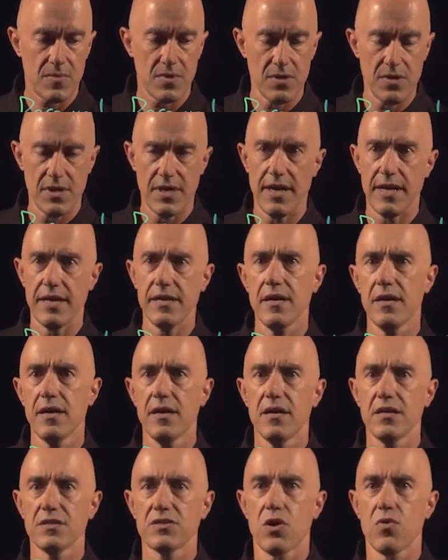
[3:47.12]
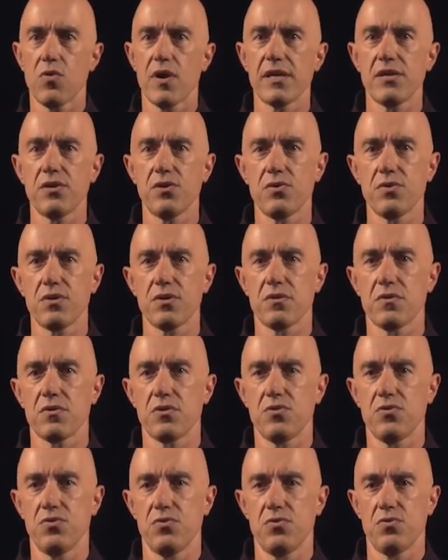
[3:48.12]
Okay, so when you,
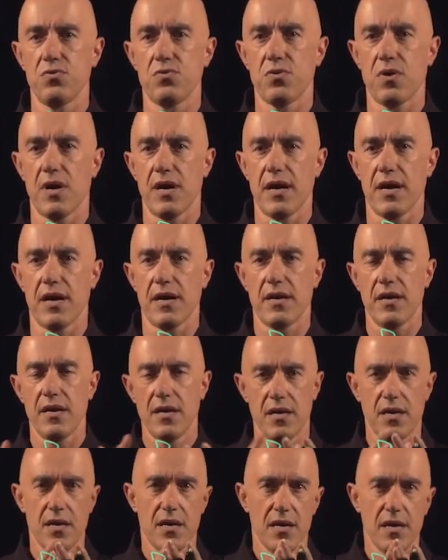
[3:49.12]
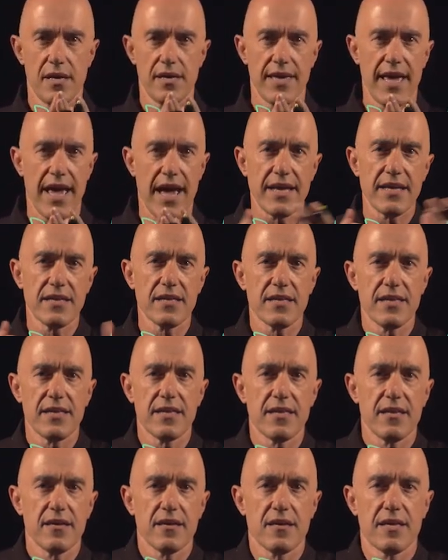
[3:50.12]
you uh, can
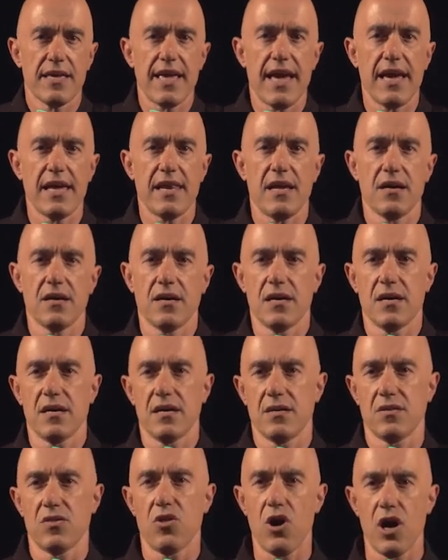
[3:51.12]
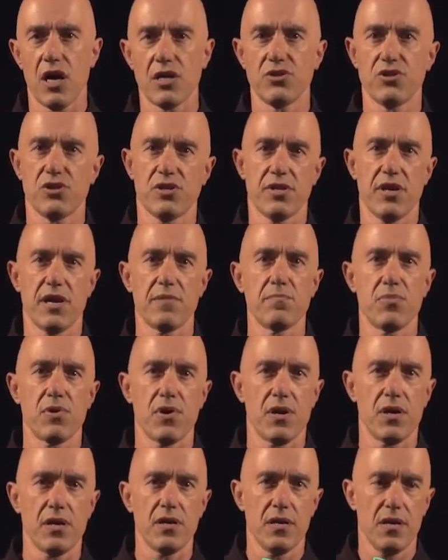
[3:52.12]
get a larger
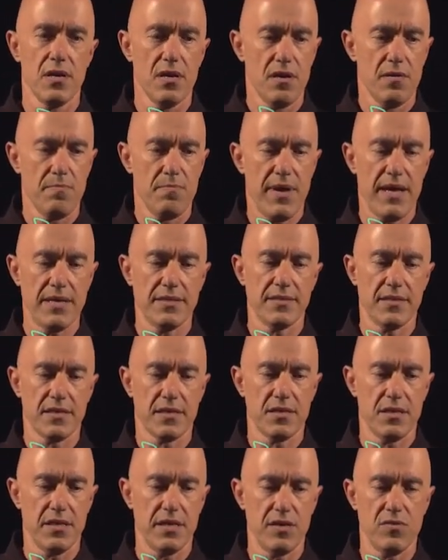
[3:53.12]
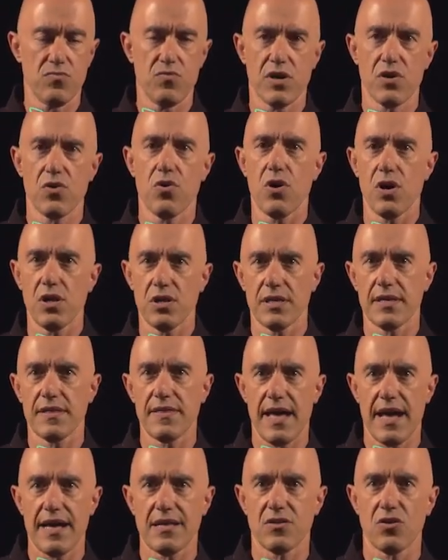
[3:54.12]
number, basically we're calling
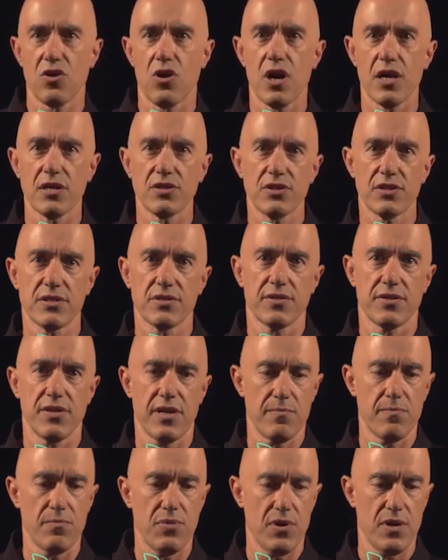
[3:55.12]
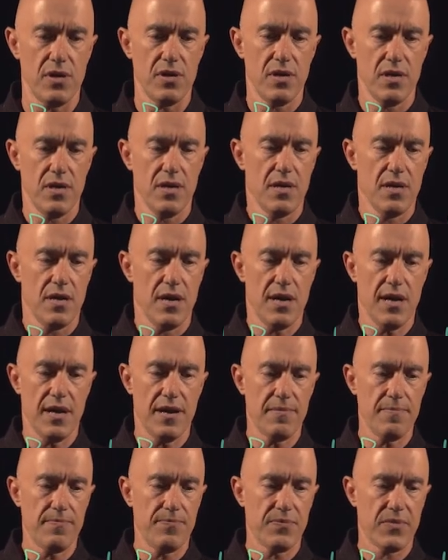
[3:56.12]
that largest number
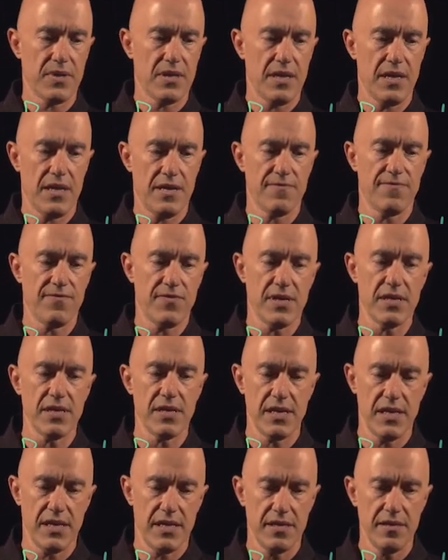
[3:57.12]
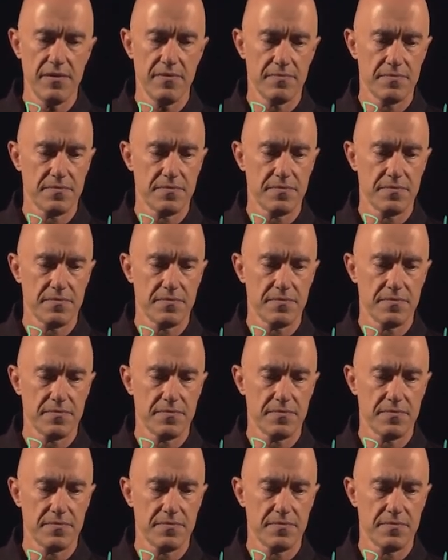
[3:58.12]
um, infinity.